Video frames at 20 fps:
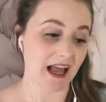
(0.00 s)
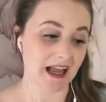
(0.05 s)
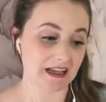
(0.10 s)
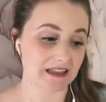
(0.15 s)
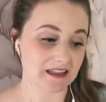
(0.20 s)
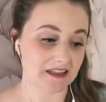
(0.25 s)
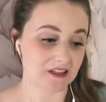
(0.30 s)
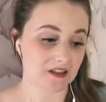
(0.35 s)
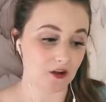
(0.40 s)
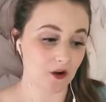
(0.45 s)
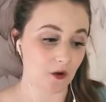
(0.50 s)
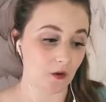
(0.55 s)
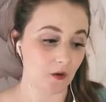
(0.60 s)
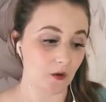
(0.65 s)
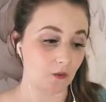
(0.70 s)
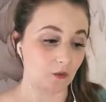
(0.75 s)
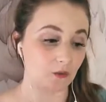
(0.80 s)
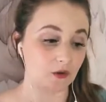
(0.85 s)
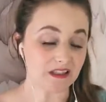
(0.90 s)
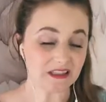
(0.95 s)
And
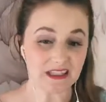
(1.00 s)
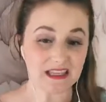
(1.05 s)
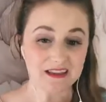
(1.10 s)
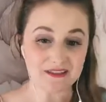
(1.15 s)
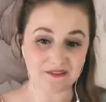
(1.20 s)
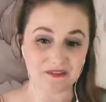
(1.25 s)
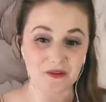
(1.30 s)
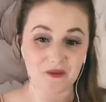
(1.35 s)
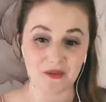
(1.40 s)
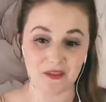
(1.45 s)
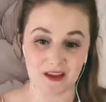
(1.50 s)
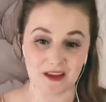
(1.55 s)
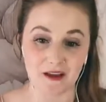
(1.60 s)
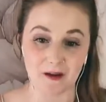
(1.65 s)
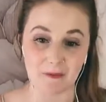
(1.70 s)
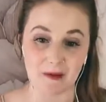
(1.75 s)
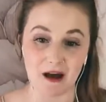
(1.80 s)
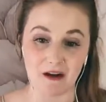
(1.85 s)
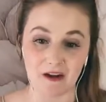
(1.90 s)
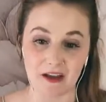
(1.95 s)
so really, if you
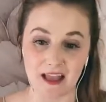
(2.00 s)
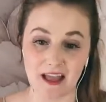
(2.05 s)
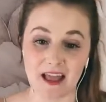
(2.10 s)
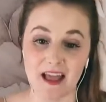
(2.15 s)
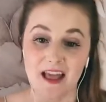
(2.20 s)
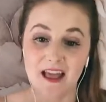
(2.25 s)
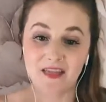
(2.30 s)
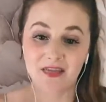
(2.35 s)
think about it,